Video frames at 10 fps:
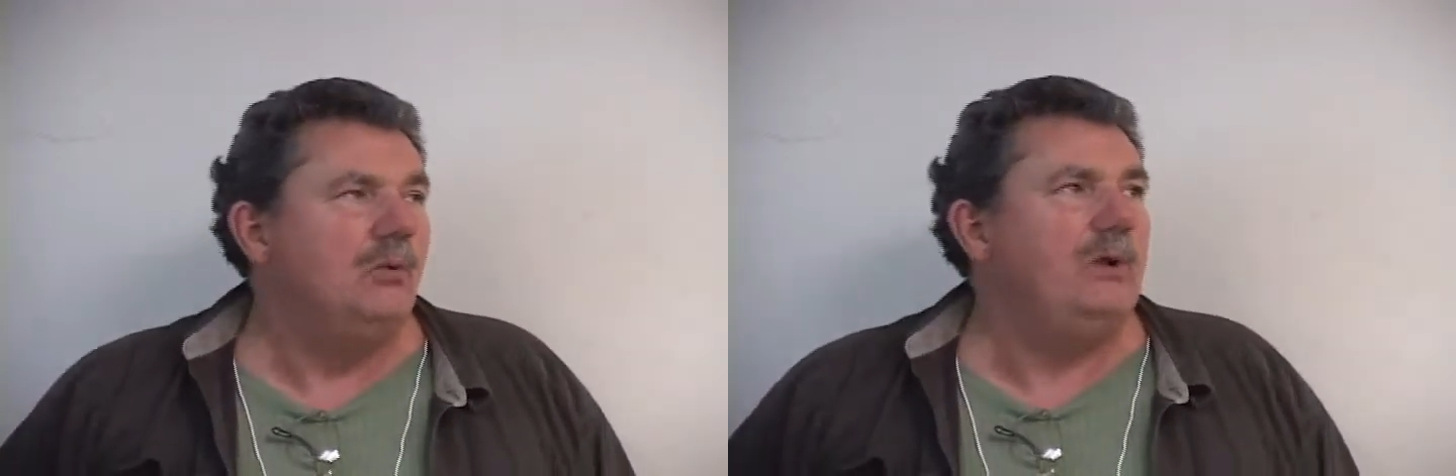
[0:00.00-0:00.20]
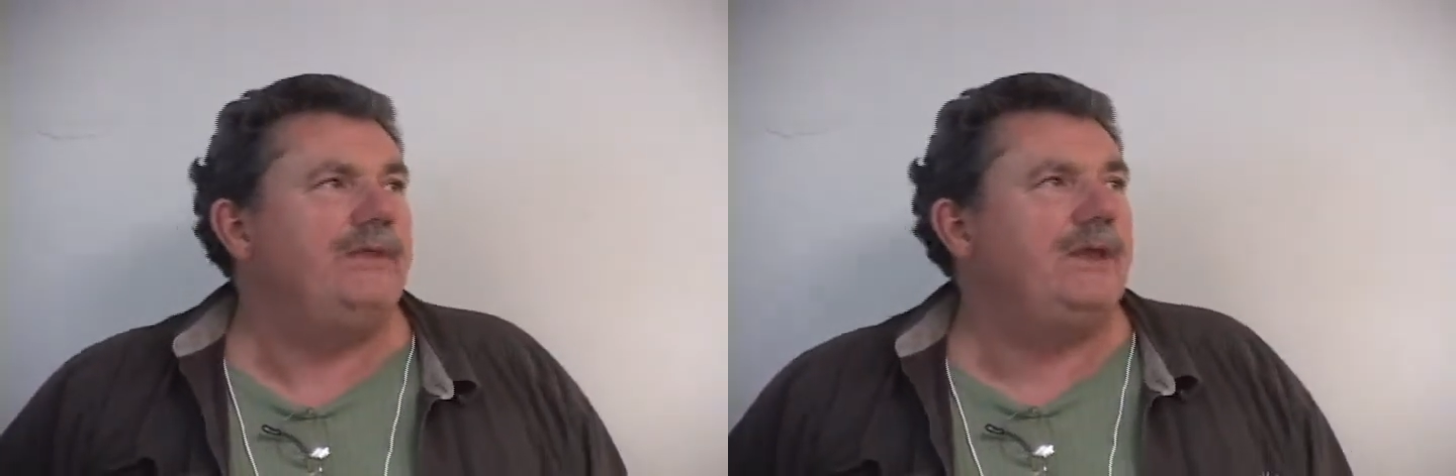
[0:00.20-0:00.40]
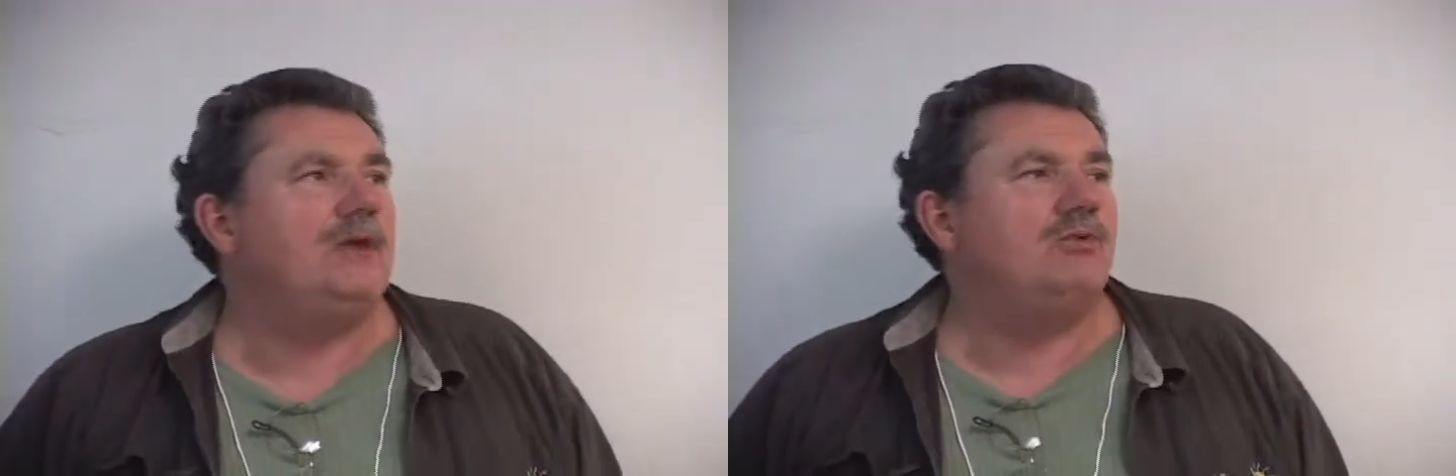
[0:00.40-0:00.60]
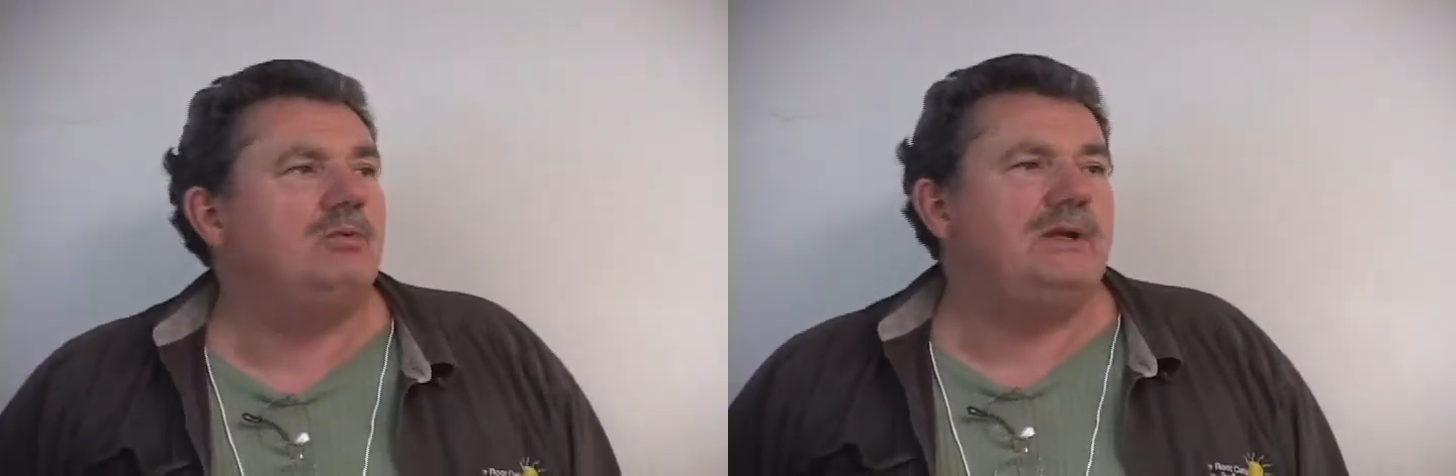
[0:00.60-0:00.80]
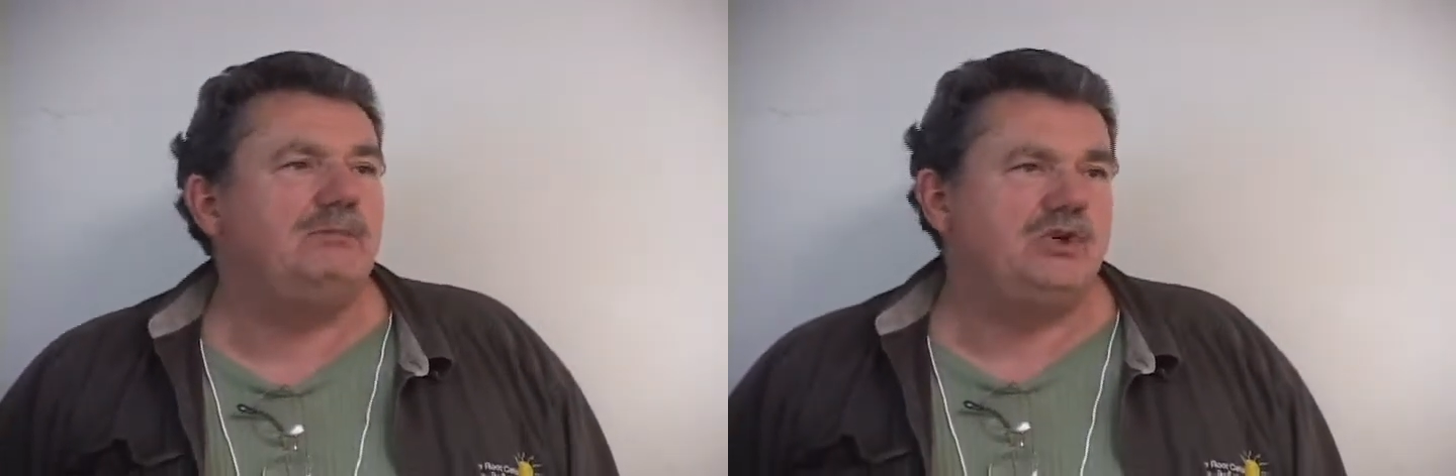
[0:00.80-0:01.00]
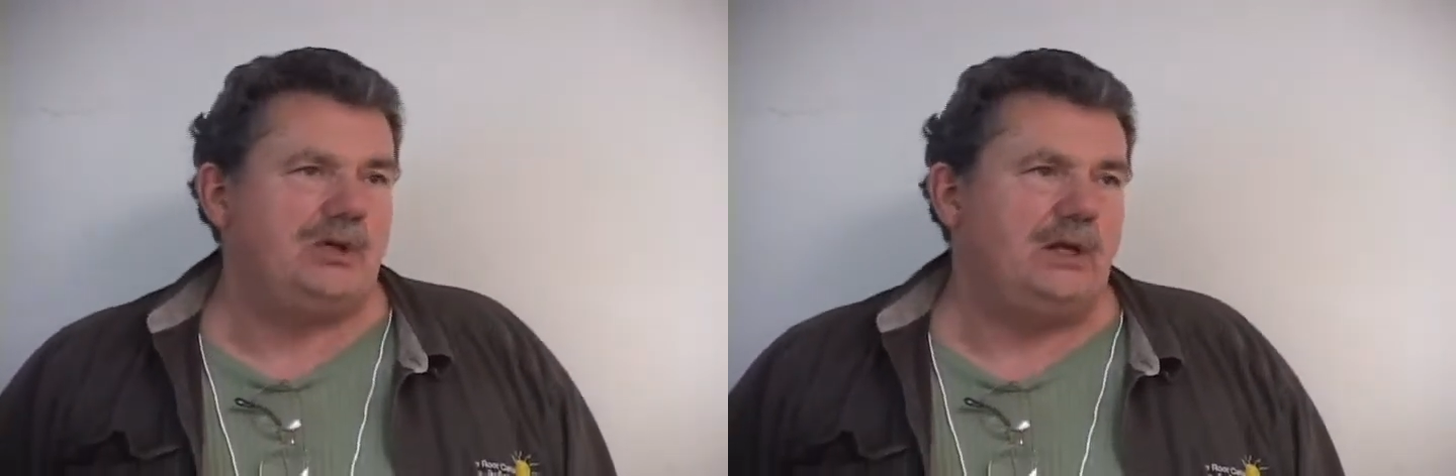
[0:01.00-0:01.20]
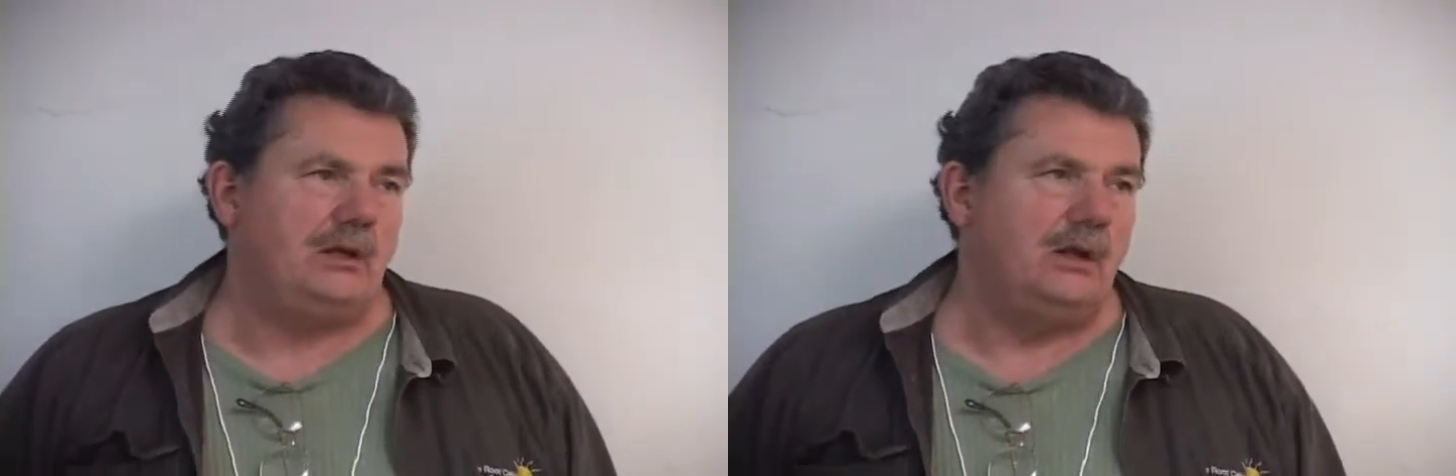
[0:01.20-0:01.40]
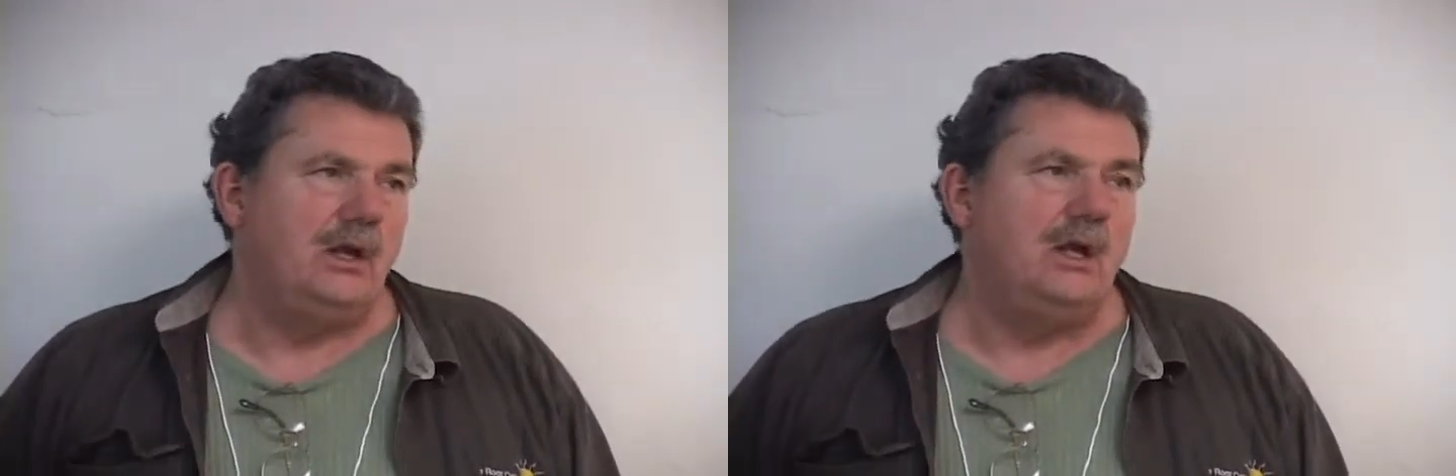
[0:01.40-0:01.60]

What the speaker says: with this wind machine.